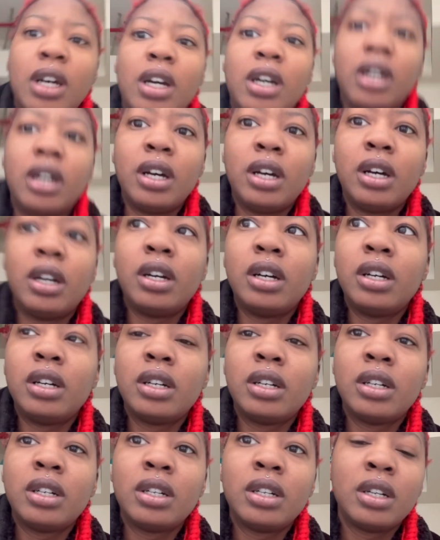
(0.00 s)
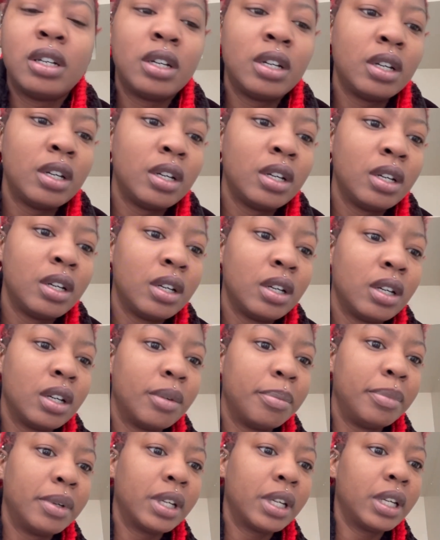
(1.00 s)
uh,
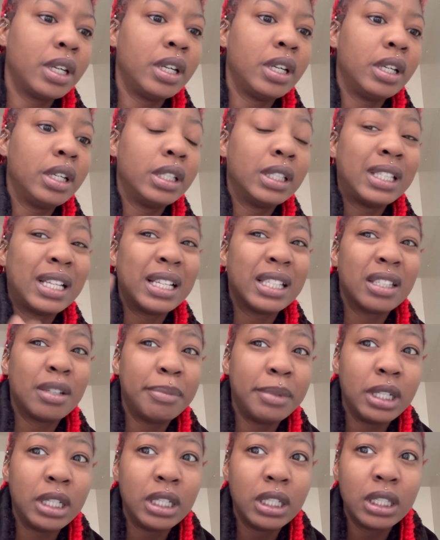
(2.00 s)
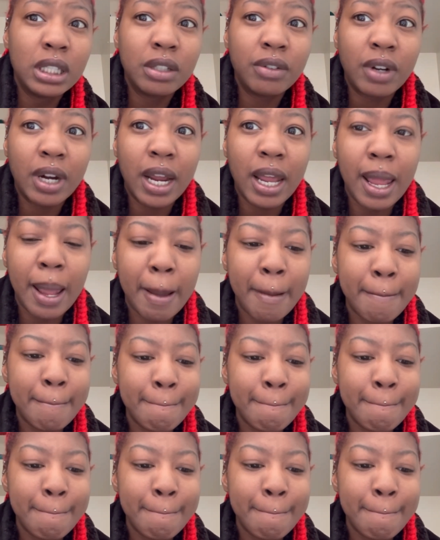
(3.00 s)
because that's a must, right?